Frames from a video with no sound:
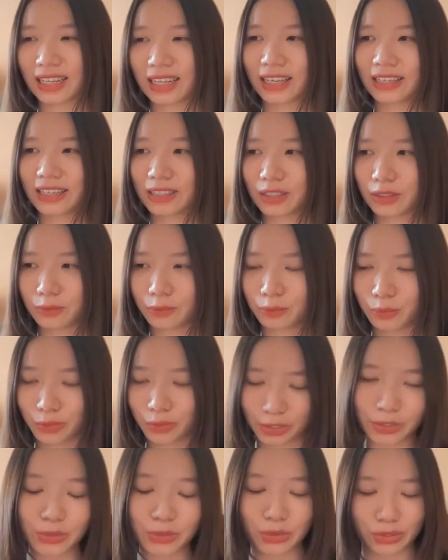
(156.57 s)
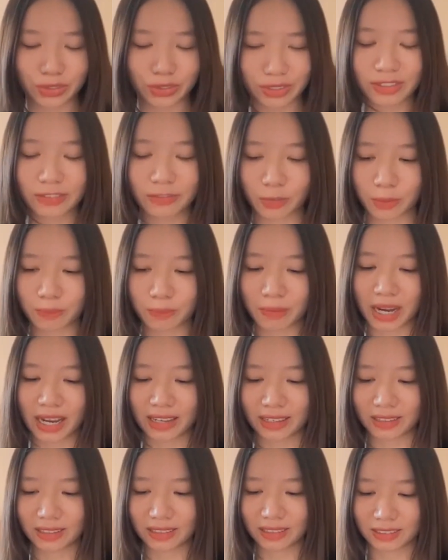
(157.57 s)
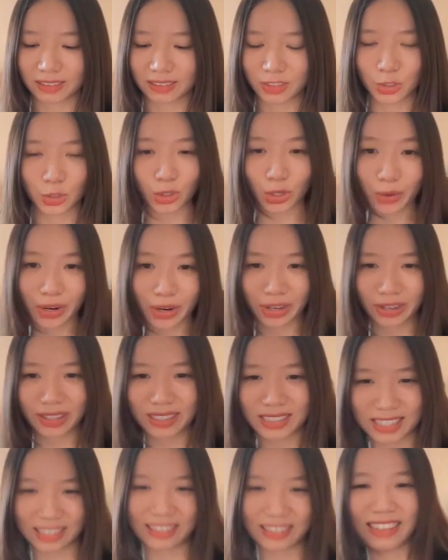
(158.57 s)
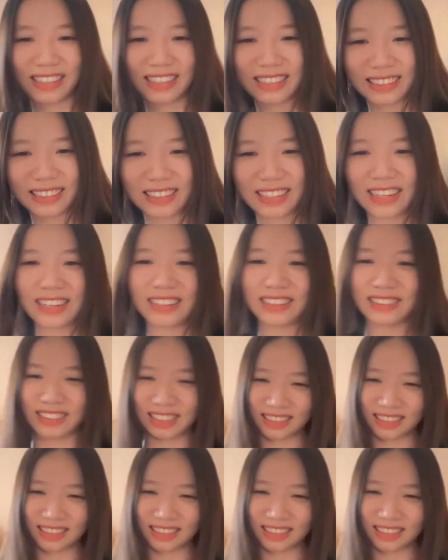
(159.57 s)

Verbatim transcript: like resource for my storytelling uh,